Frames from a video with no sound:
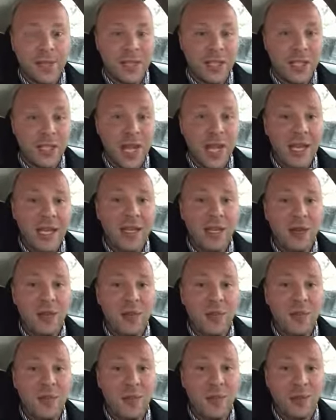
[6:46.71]
The
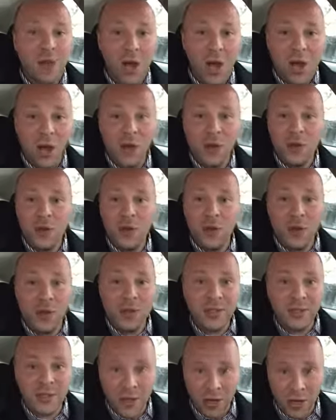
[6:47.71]
JEW people are the
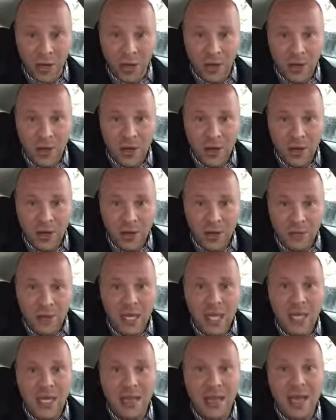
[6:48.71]
North Star,
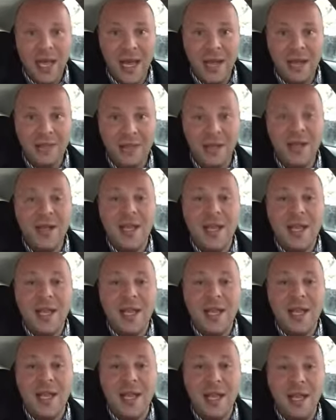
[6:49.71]
meaning that
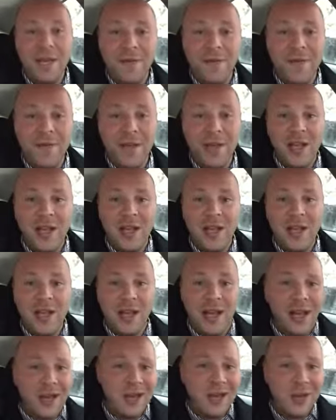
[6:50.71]
if
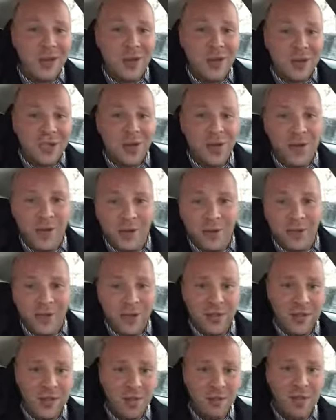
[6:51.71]
a new
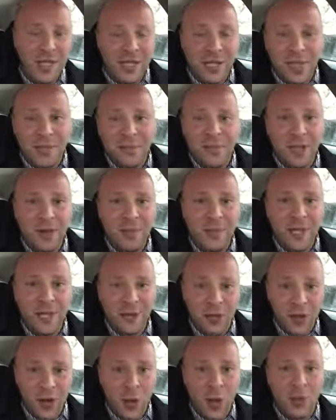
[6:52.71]
conspiracy or something comes up and
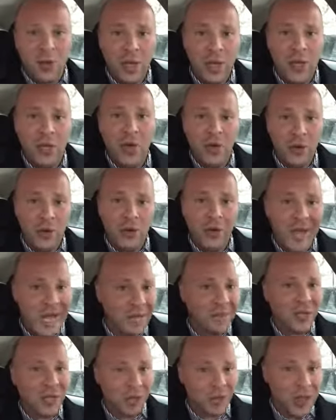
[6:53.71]
you don't hear their
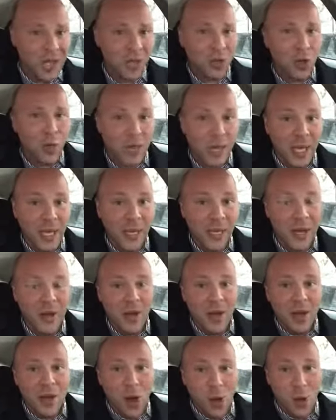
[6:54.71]
names a little bit
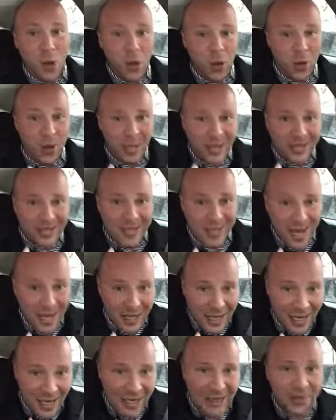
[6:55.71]
or it's
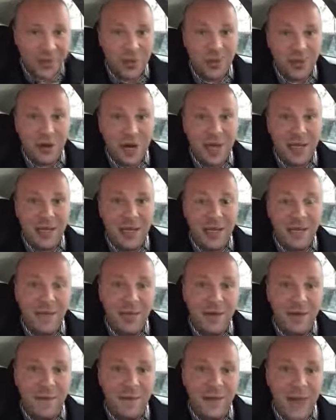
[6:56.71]
not integrated
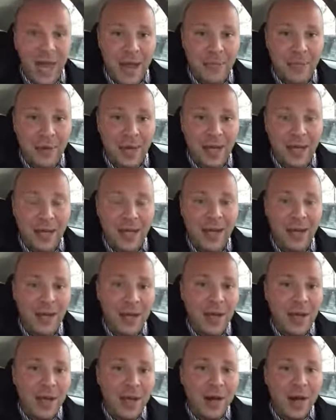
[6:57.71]
into the fabric
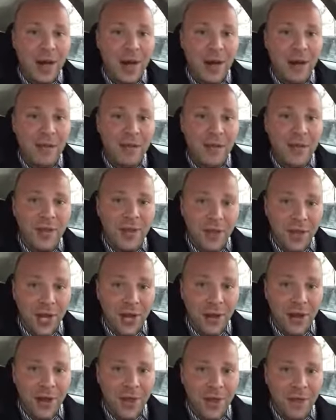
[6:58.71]
of the
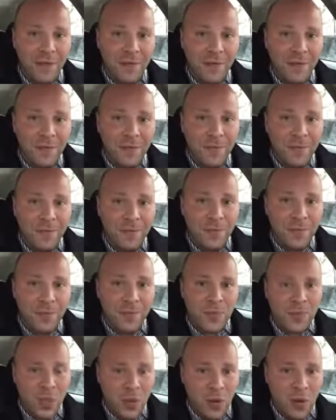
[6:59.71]
narrative,
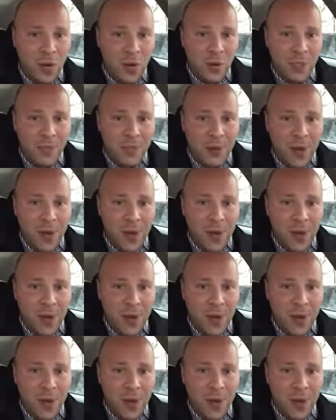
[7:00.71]
you know it's